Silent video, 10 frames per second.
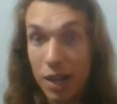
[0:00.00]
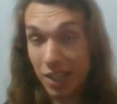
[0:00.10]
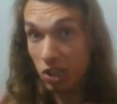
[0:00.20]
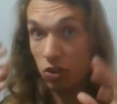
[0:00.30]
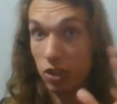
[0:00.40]

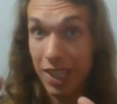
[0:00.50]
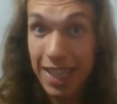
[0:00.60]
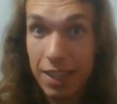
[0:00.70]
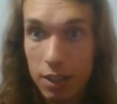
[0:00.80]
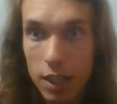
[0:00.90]
reached
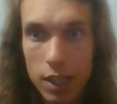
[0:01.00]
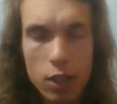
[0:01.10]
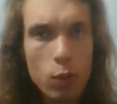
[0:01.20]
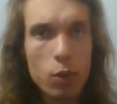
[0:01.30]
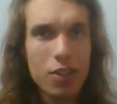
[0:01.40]
here, and I
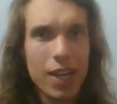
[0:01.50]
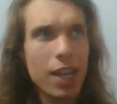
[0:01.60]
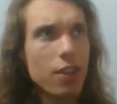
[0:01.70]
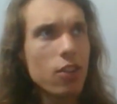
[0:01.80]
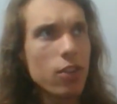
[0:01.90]
always
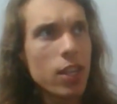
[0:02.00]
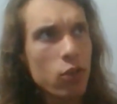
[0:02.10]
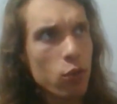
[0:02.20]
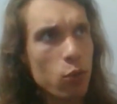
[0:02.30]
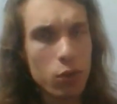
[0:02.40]
had this
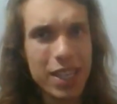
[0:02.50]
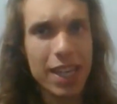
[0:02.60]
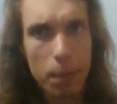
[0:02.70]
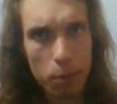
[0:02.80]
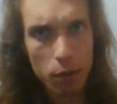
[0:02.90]
tendency to
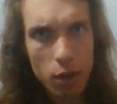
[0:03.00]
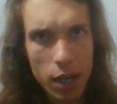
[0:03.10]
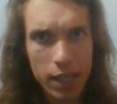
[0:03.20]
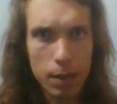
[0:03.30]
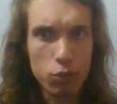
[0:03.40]
decouple
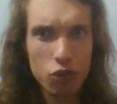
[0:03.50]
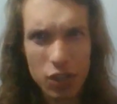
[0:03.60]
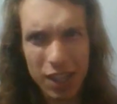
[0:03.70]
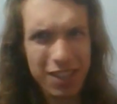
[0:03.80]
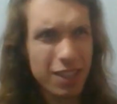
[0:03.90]
and
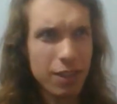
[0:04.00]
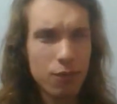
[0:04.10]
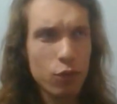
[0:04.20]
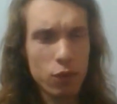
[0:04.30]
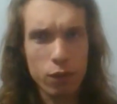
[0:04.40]
abstract, and the
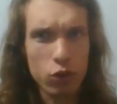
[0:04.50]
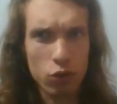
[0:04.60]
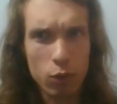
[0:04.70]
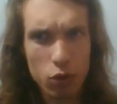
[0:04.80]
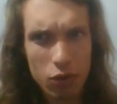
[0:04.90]
first
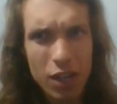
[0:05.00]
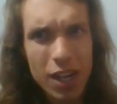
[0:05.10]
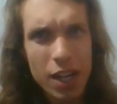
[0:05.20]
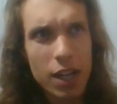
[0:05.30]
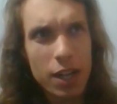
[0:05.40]
version was
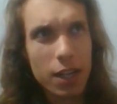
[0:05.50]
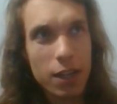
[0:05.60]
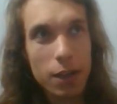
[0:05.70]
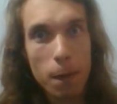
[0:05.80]
like